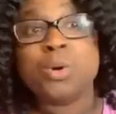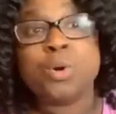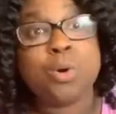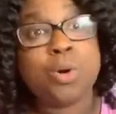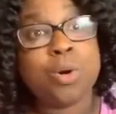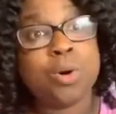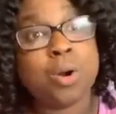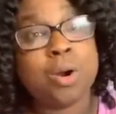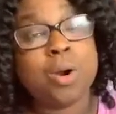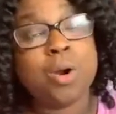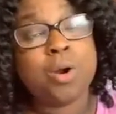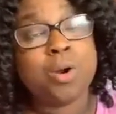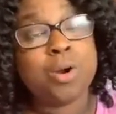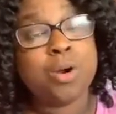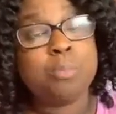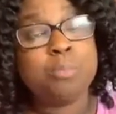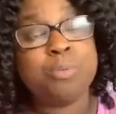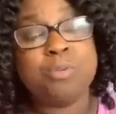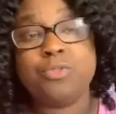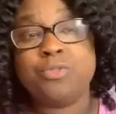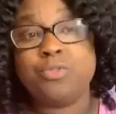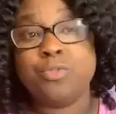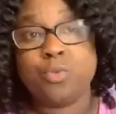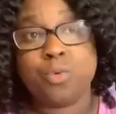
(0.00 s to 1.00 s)
or her
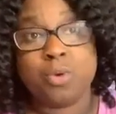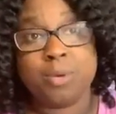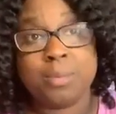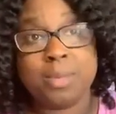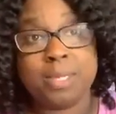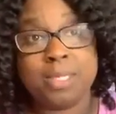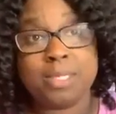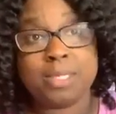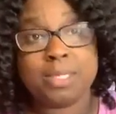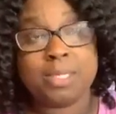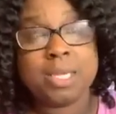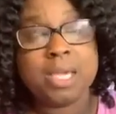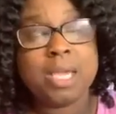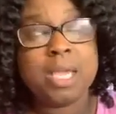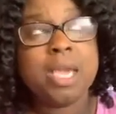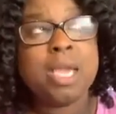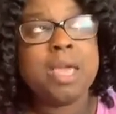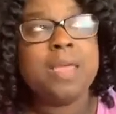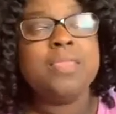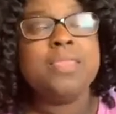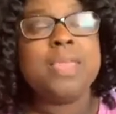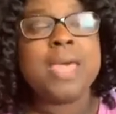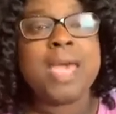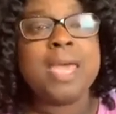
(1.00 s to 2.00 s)
performance.
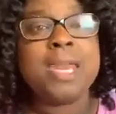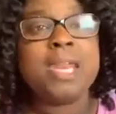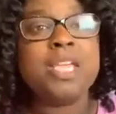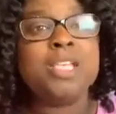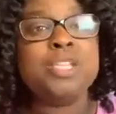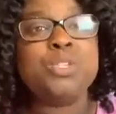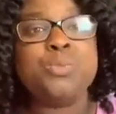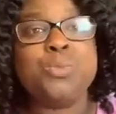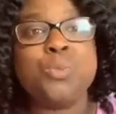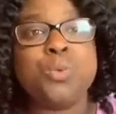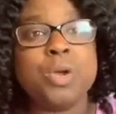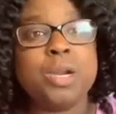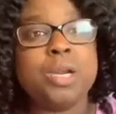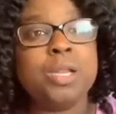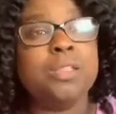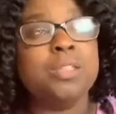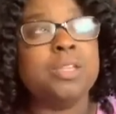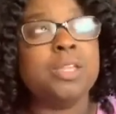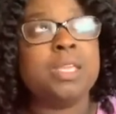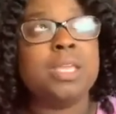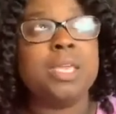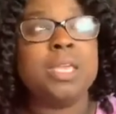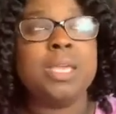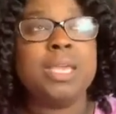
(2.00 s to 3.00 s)
That is one of
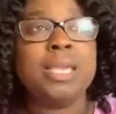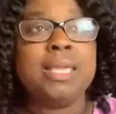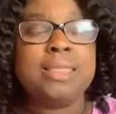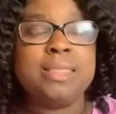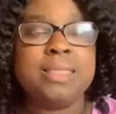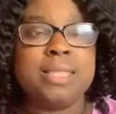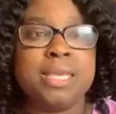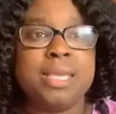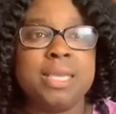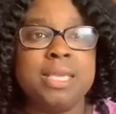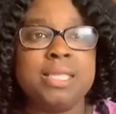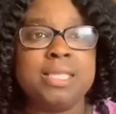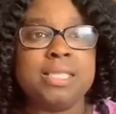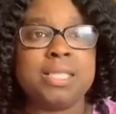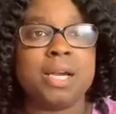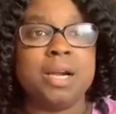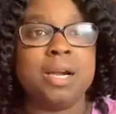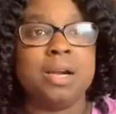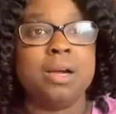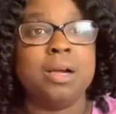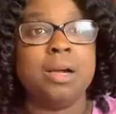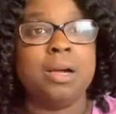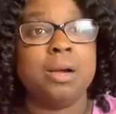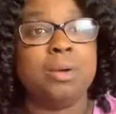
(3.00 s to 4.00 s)
the key things
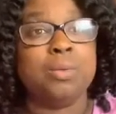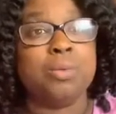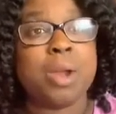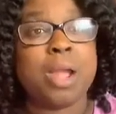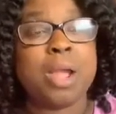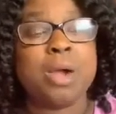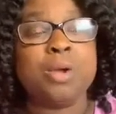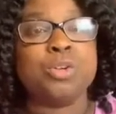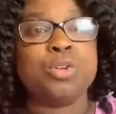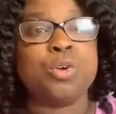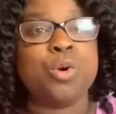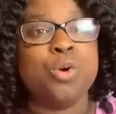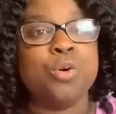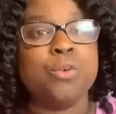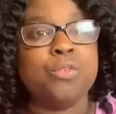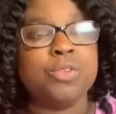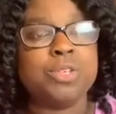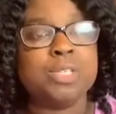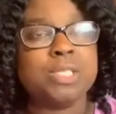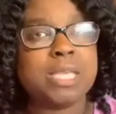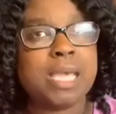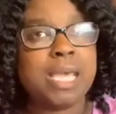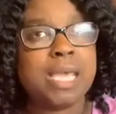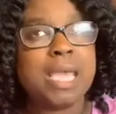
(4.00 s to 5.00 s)
around
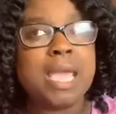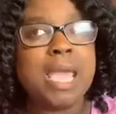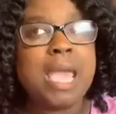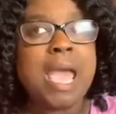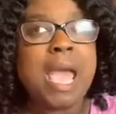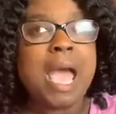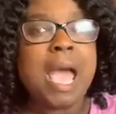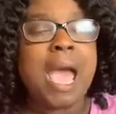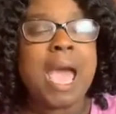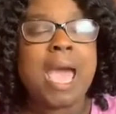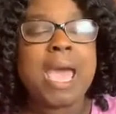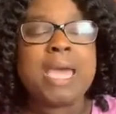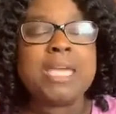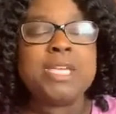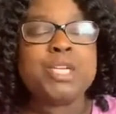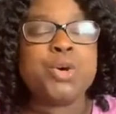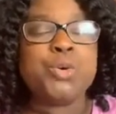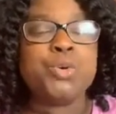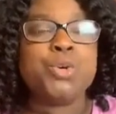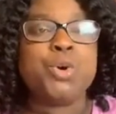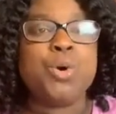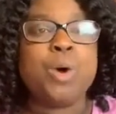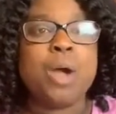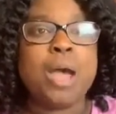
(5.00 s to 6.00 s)
oversight. I
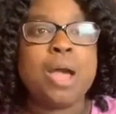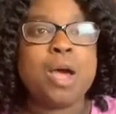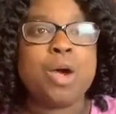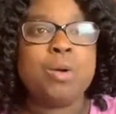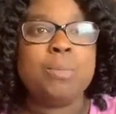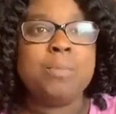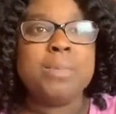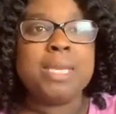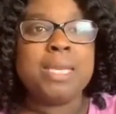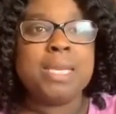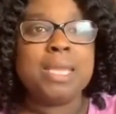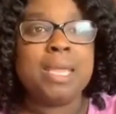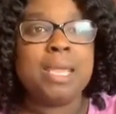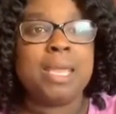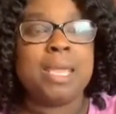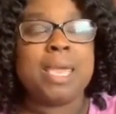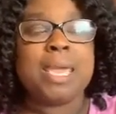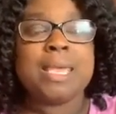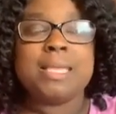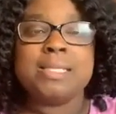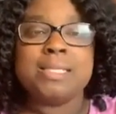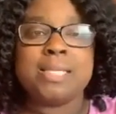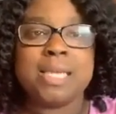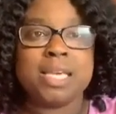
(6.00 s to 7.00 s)
don't know how many
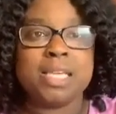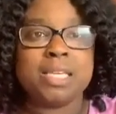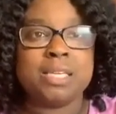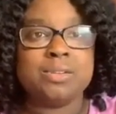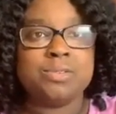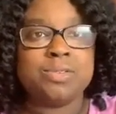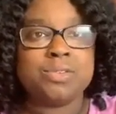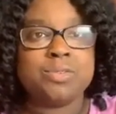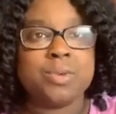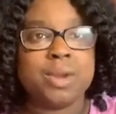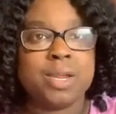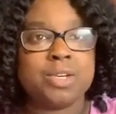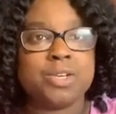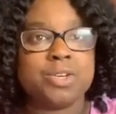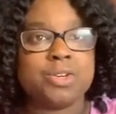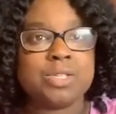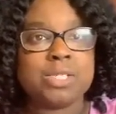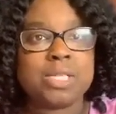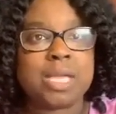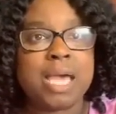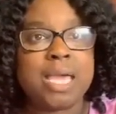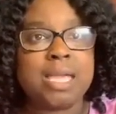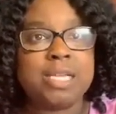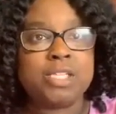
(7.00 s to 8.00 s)
executive
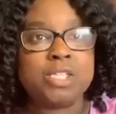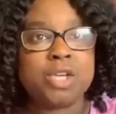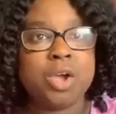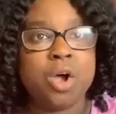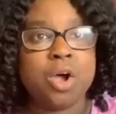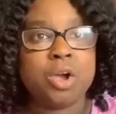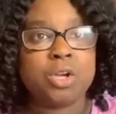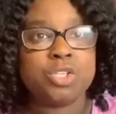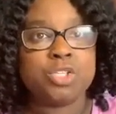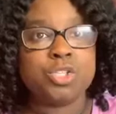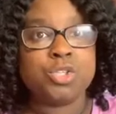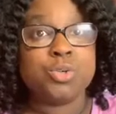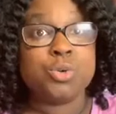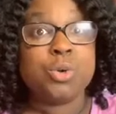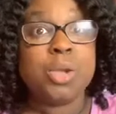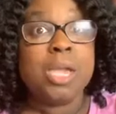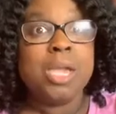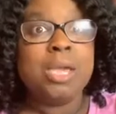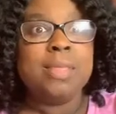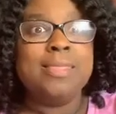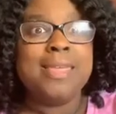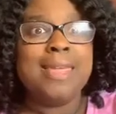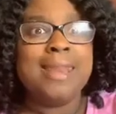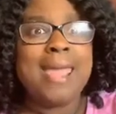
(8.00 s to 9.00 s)
directors I talk to
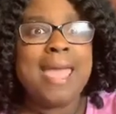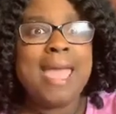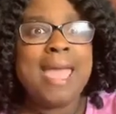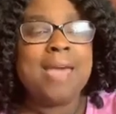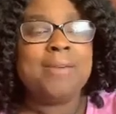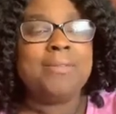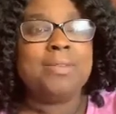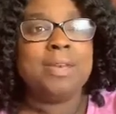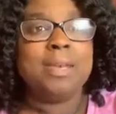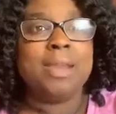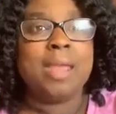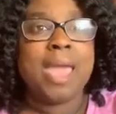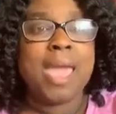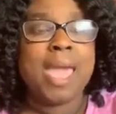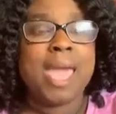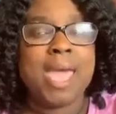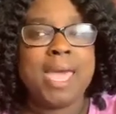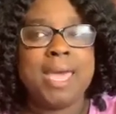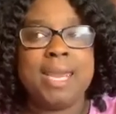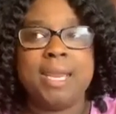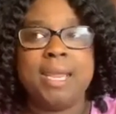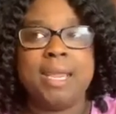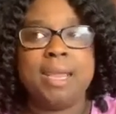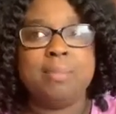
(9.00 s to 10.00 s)
that haven't
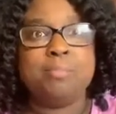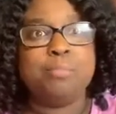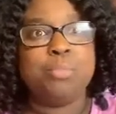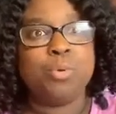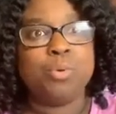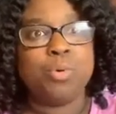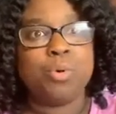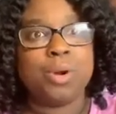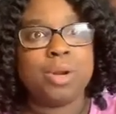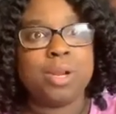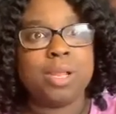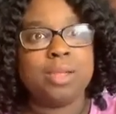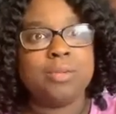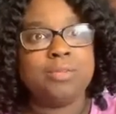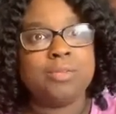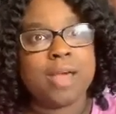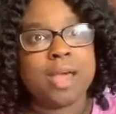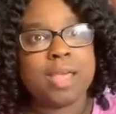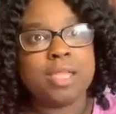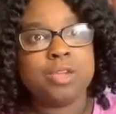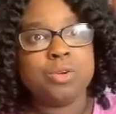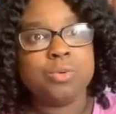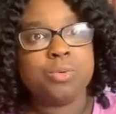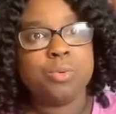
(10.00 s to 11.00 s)
had a board
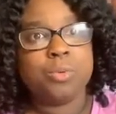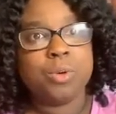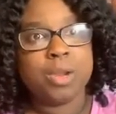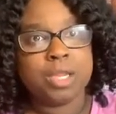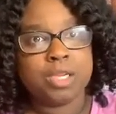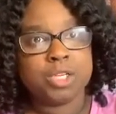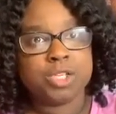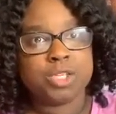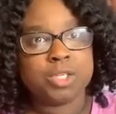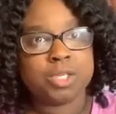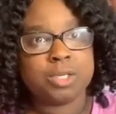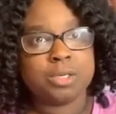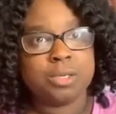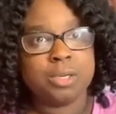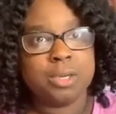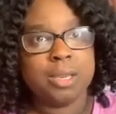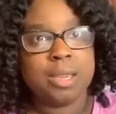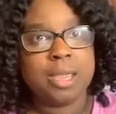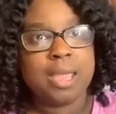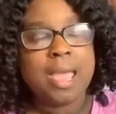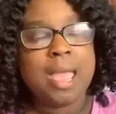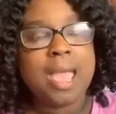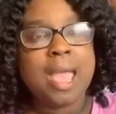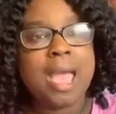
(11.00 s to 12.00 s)
evaluation.
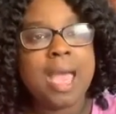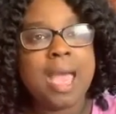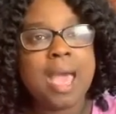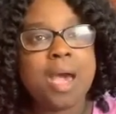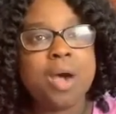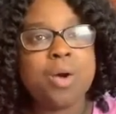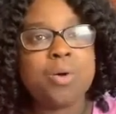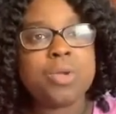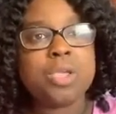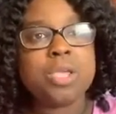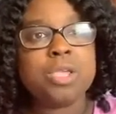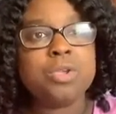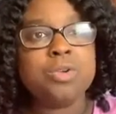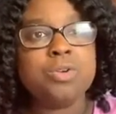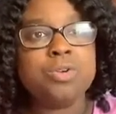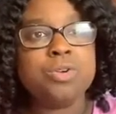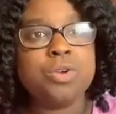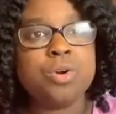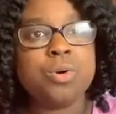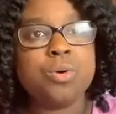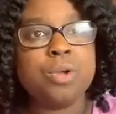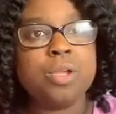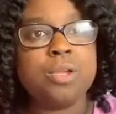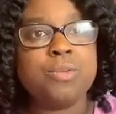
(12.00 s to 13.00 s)
How can you
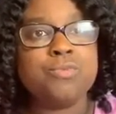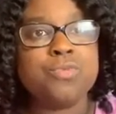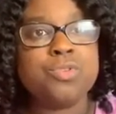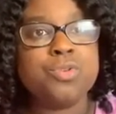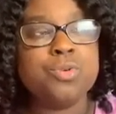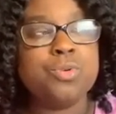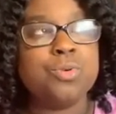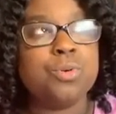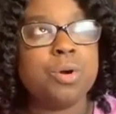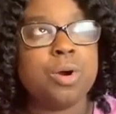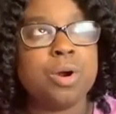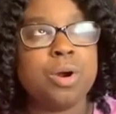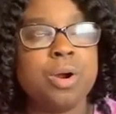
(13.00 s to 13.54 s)
know if you